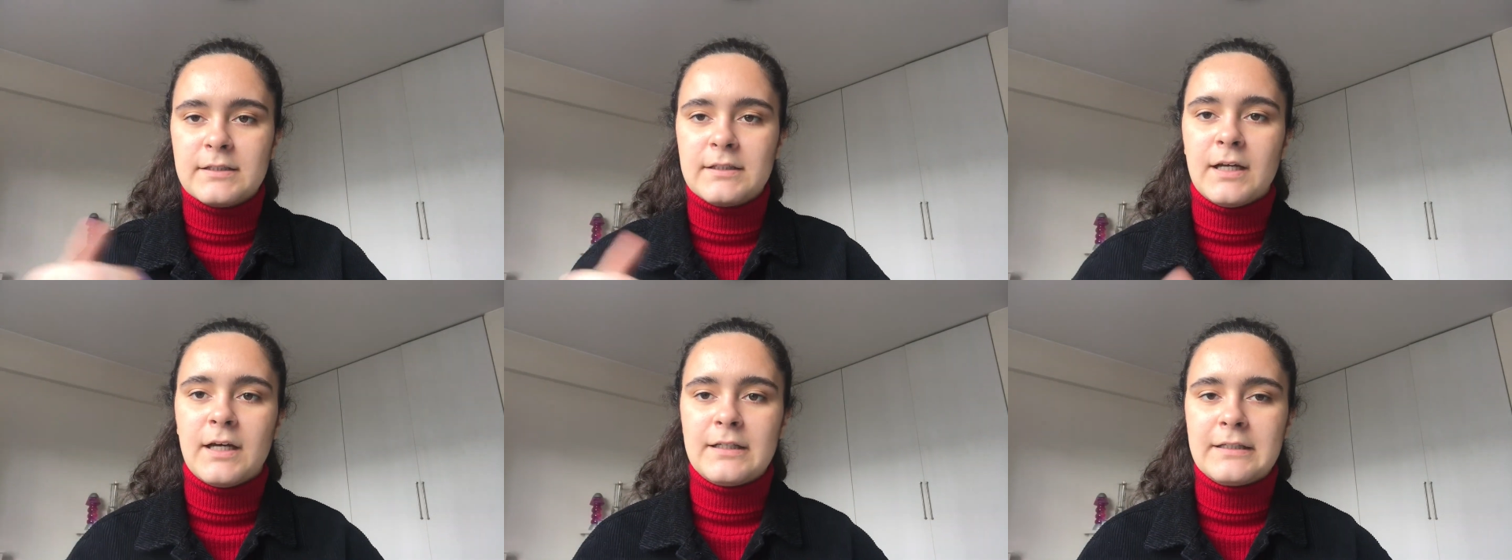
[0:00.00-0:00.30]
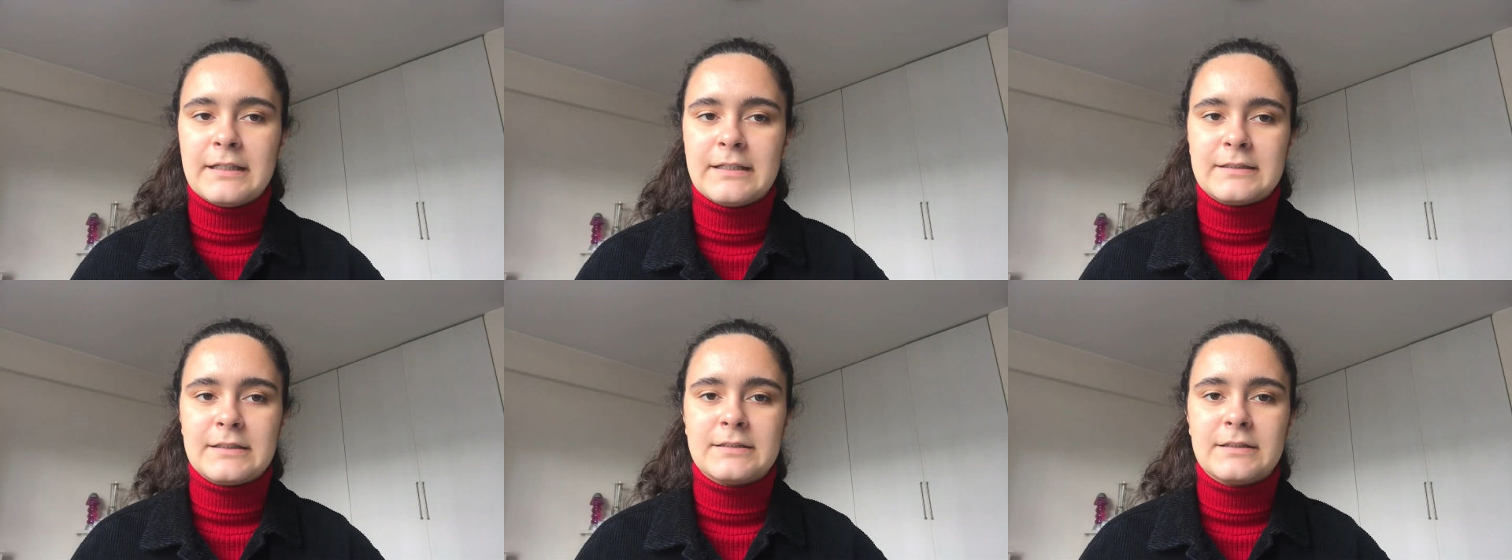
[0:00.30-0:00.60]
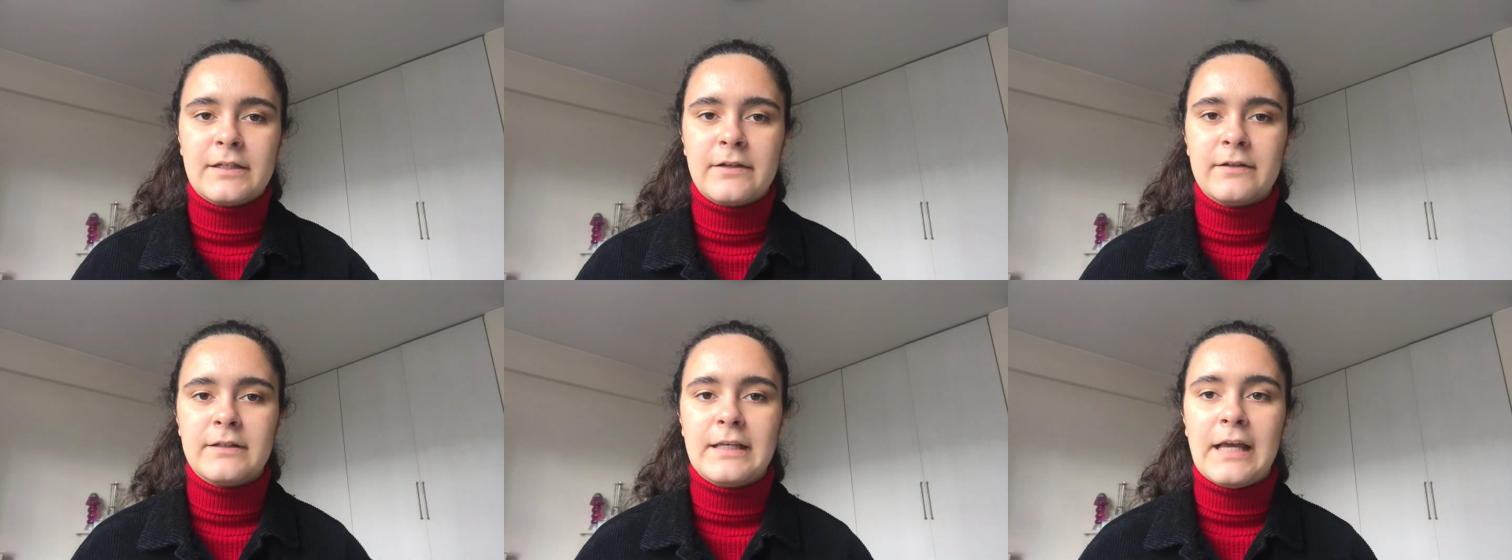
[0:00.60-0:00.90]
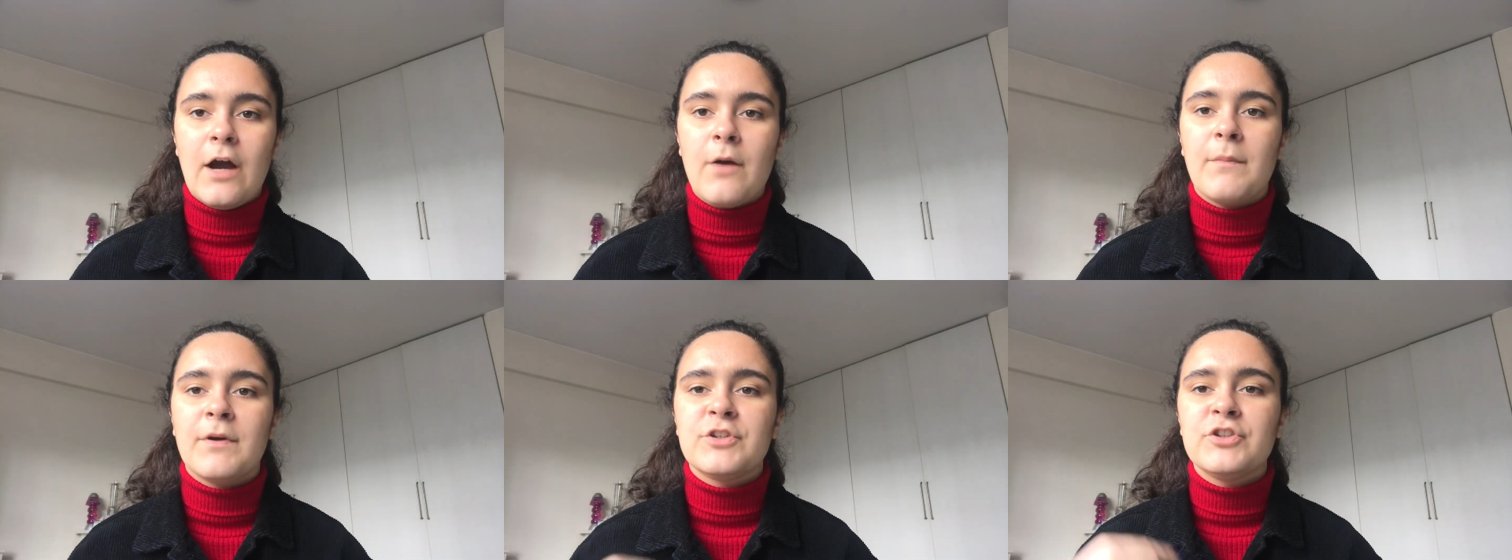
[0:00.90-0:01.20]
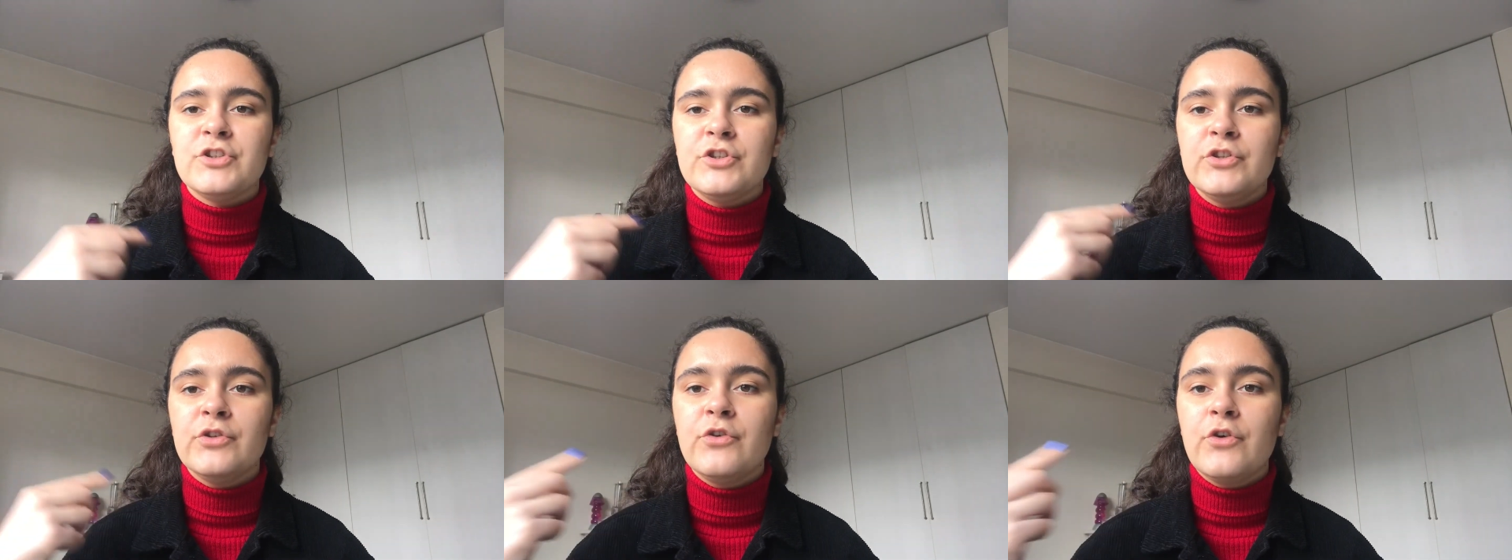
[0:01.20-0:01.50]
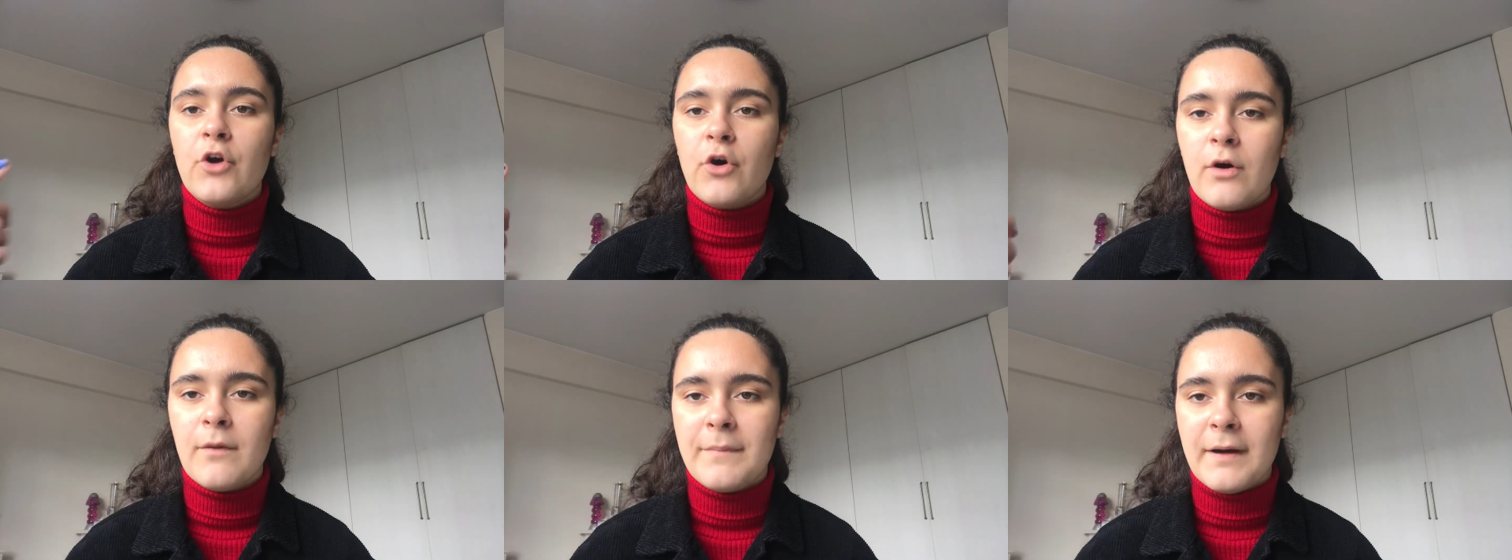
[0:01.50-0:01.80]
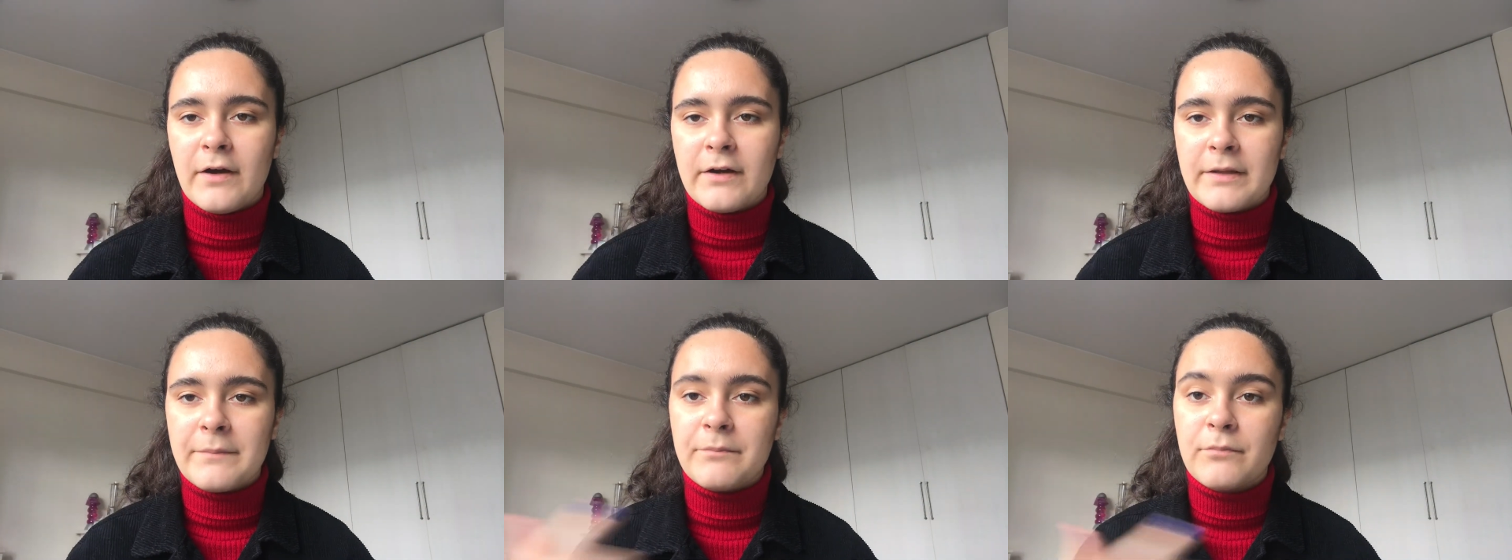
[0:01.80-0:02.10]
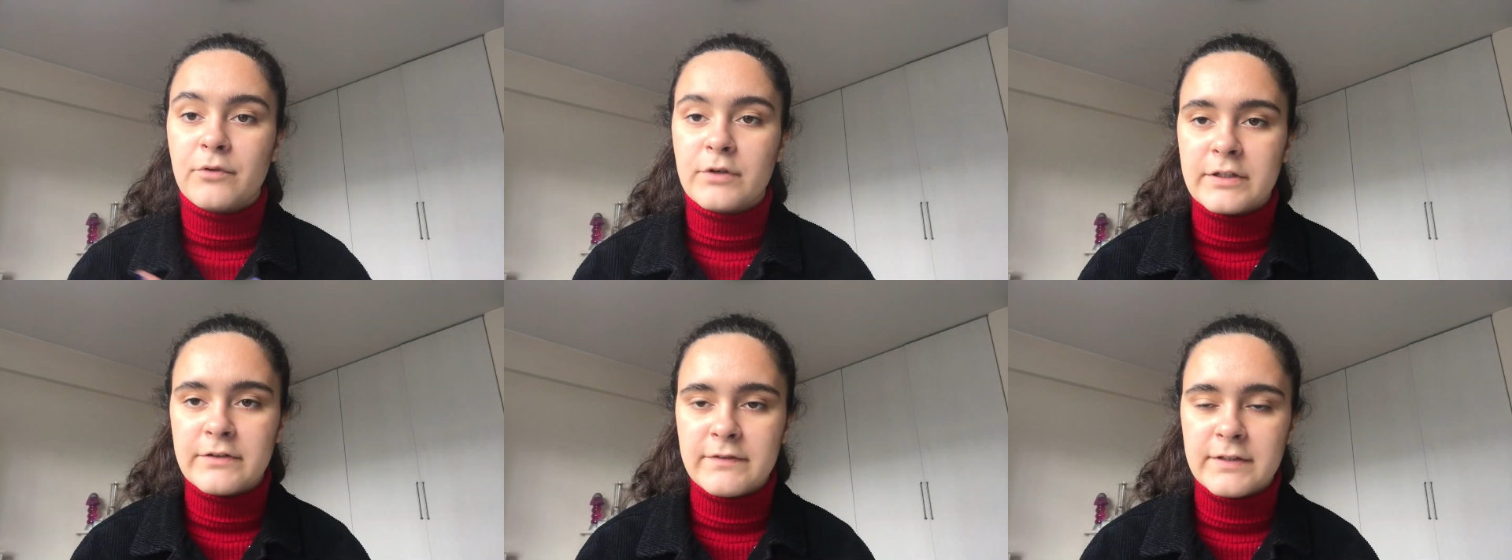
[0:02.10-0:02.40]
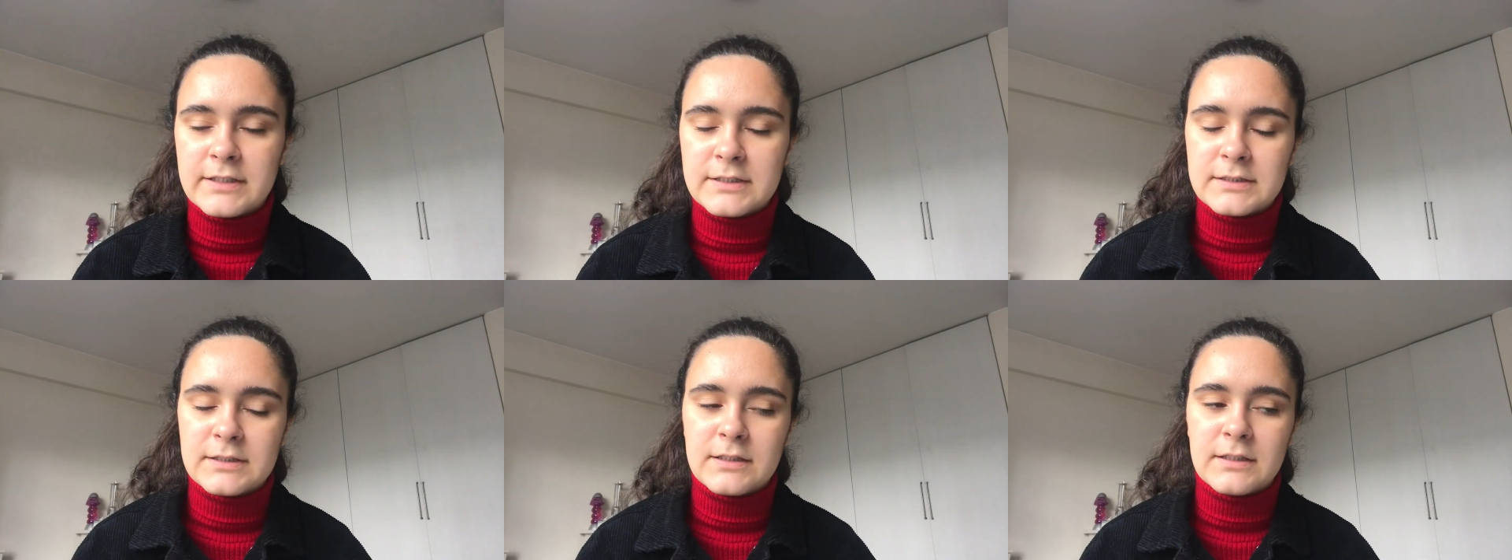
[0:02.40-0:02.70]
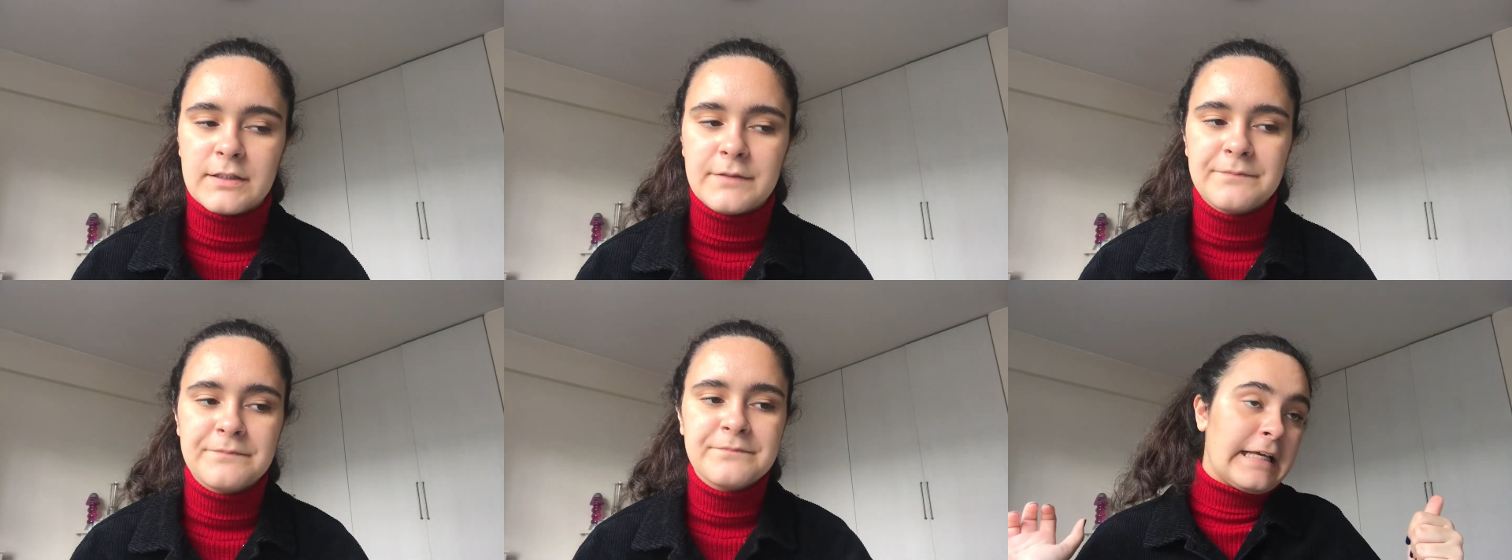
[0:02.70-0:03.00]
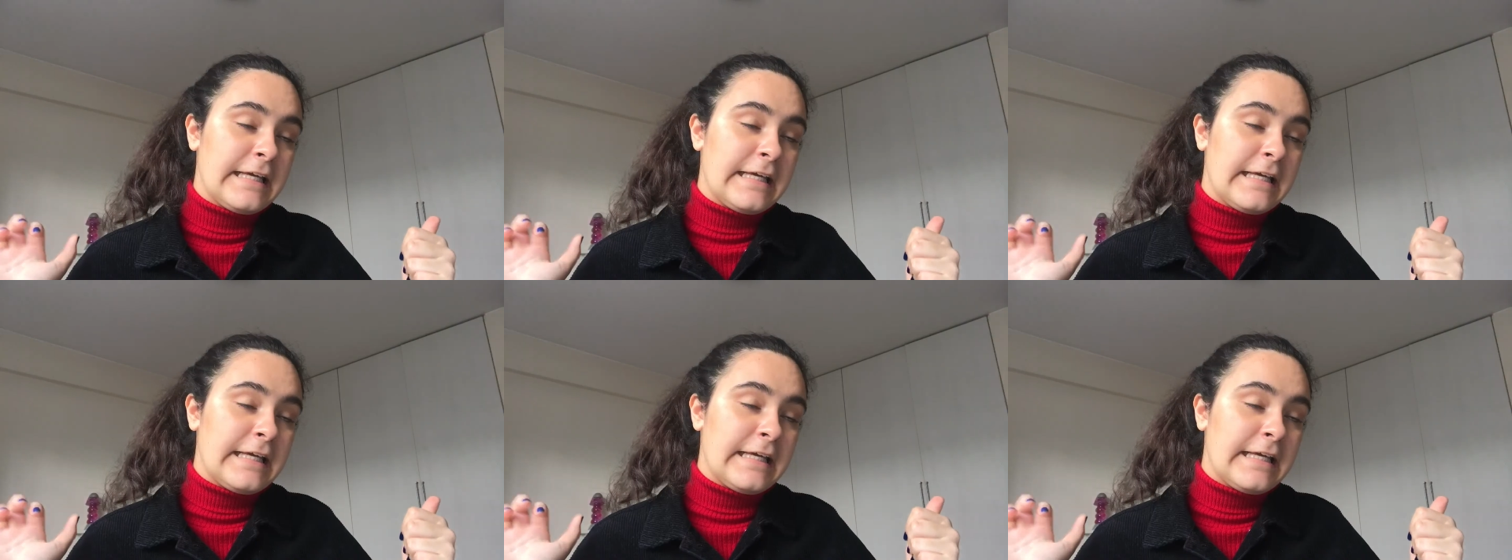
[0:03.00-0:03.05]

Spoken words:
not necessarily how much you know about it previously.